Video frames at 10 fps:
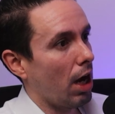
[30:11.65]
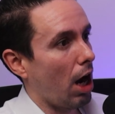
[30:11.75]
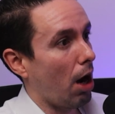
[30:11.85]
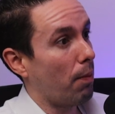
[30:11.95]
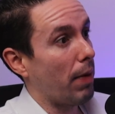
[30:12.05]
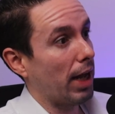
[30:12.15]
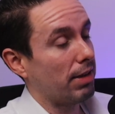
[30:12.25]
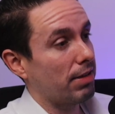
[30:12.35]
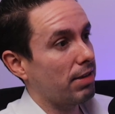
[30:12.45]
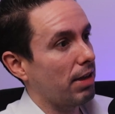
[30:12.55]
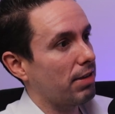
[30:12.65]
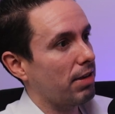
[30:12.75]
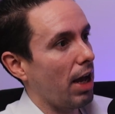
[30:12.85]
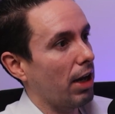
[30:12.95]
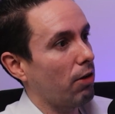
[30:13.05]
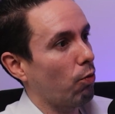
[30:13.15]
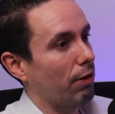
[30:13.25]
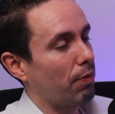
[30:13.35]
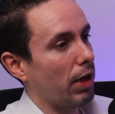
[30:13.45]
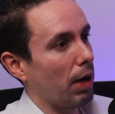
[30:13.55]
And since then,
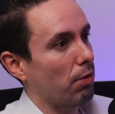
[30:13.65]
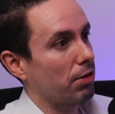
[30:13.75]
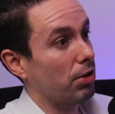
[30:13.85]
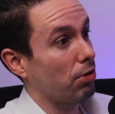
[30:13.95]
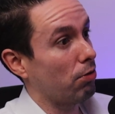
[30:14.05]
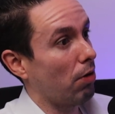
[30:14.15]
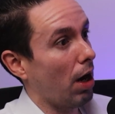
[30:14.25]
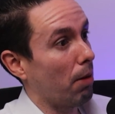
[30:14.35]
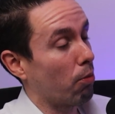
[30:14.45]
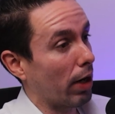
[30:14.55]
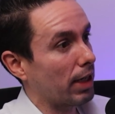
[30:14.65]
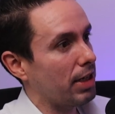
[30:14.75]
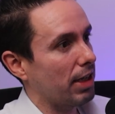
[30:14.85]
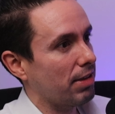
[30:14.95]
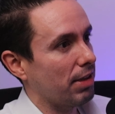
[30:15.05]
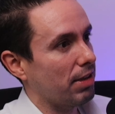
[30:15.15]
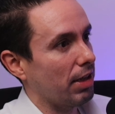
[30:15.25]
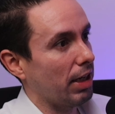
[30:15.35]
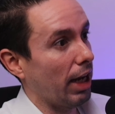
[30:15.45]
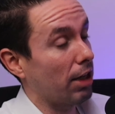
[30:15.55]
we've been able to bring
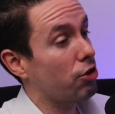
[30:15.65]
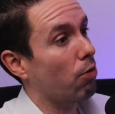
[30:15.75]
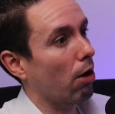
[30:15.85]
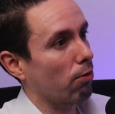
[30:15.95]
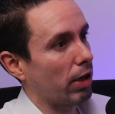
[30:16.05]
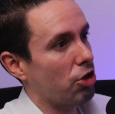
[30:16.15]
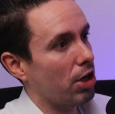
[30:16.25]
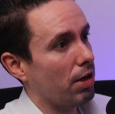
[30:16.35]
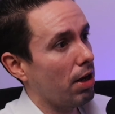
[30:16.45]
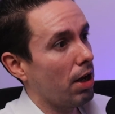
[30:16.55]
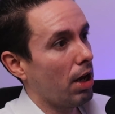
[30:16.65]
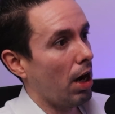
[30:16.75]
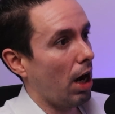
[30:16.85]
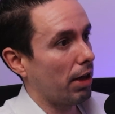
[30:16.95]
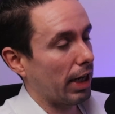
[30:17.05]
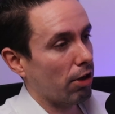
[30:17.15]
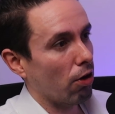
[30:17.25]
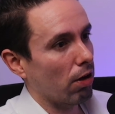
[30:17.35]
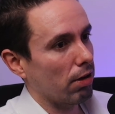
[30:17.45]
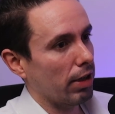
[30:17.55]
TSTC into our region. They
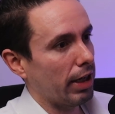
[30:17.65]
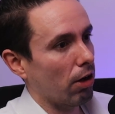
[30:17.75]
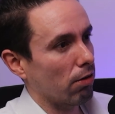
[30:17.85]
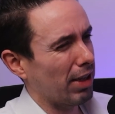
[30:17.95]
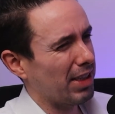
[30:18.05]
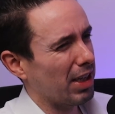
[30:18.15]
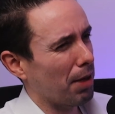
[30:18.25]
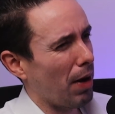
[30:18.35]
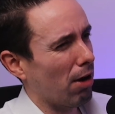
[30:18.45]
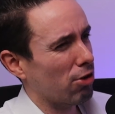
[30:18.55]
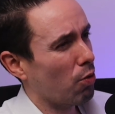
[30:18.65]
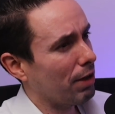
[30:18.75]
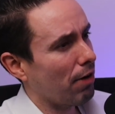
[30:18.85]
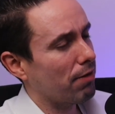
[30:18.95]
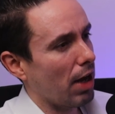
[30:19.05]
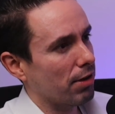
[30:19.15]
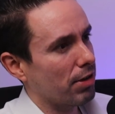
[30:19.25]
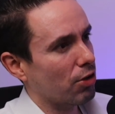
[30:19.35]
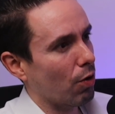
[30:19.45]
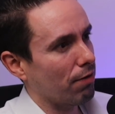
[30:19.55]
currently are leasing about
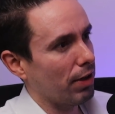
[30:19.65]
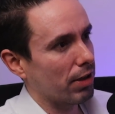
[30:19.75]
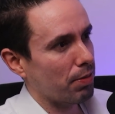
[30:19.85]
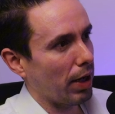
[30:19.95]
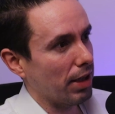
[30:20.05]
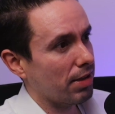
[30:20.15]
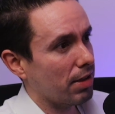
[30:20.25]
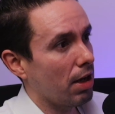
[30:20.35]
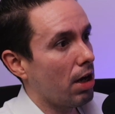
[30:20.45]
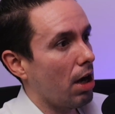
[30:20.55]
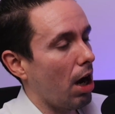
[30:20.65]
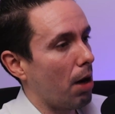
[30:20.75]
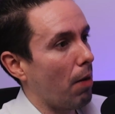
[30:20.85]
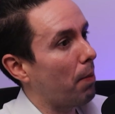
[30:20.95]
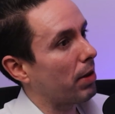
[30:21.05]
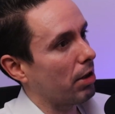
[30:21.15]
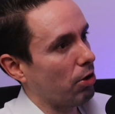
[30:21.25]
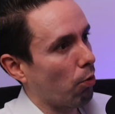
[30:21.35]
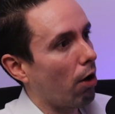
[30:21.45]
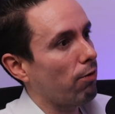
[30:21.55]
25,000 square feet of space up at the
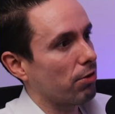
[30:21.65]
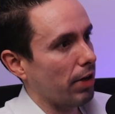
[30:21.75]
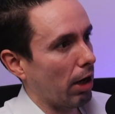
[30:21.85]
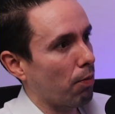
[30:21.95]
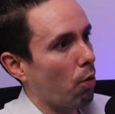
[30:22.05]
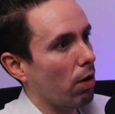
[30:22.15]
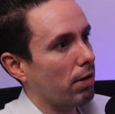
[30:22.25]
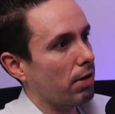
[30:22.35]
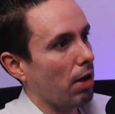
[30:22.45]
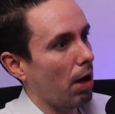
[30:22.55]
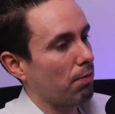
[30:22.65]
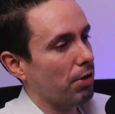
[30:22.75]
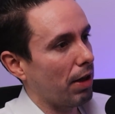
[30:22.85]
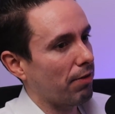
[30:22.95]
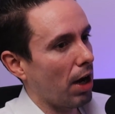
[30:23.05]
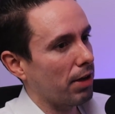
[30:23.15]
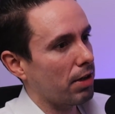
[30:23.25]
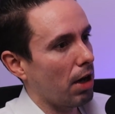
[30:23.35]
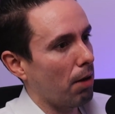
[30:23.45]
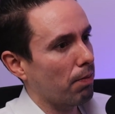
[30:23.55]
New Braunfels Airport. So they've
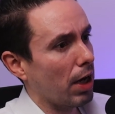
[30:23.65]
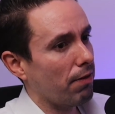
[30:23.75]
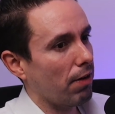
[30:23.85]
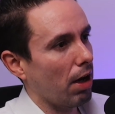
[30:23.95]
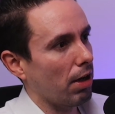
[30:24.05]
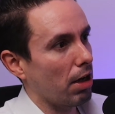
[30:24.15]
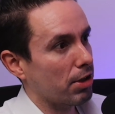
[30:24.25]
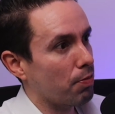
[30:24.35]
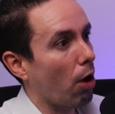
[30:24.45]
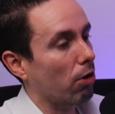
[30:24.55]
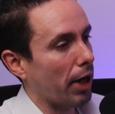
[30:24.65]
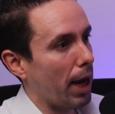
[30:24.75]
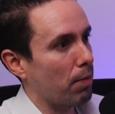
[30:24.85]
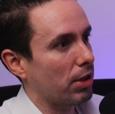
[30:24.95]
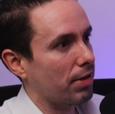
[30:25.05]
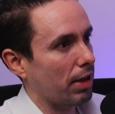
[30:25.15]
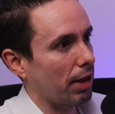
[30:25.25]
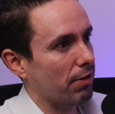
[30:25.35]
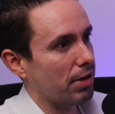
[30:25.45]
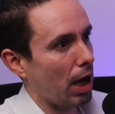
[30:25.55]
got kind of a smaller campus that
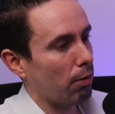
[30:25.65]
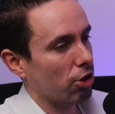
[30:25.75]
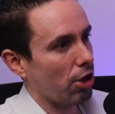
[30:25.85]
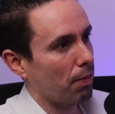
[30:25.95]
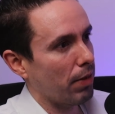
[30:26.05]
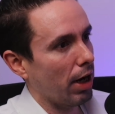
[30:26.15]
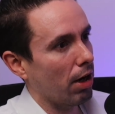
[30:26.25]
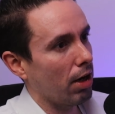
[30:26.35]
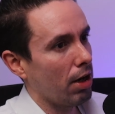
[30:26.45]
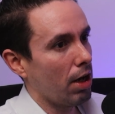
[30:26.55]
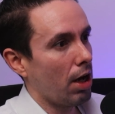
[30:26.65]
they've established up there.